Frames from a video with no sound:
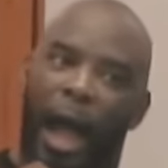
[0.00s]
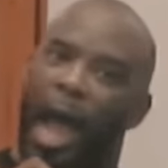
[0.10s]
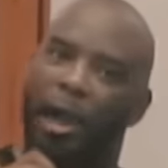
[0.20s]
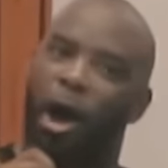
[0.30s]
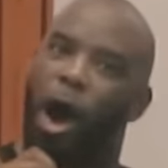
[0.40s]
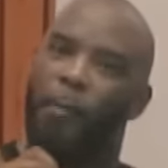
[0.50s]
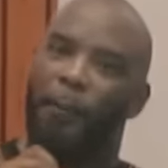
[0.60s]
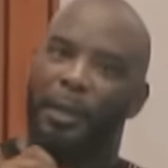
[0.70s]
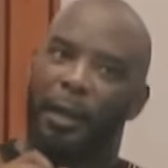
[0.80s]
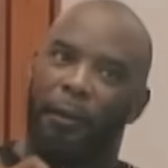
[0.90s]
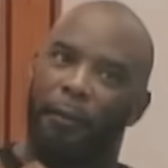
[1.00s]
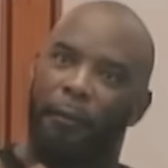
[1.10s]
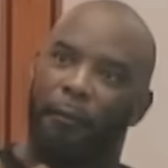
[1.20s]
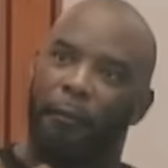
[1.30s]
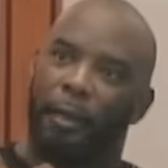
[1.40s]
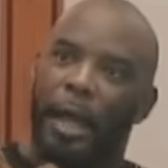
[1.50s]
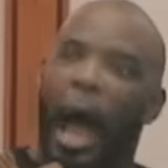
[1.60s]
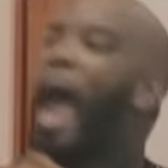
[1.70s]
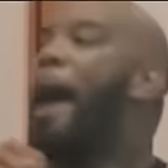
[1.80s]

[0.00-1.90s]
I had an army of men. I